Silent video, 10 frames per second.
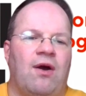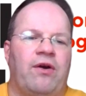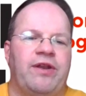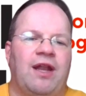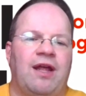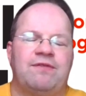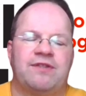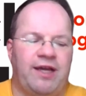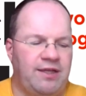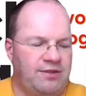On the left
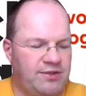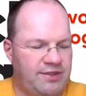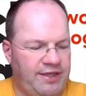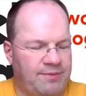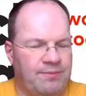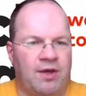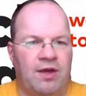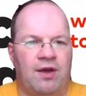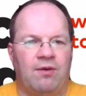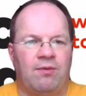side, you see
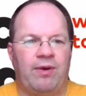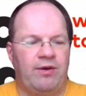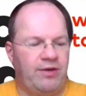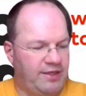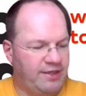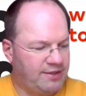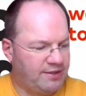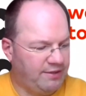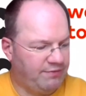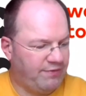where it
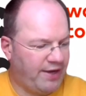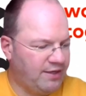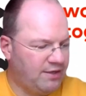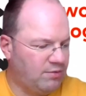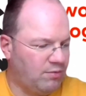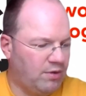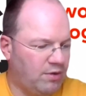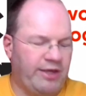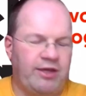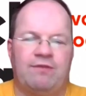is defined or
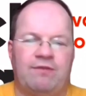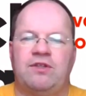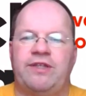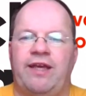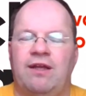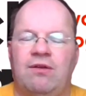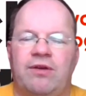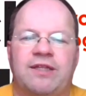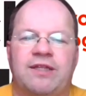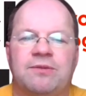where you have to take a
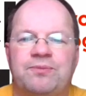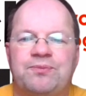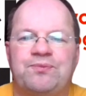look at.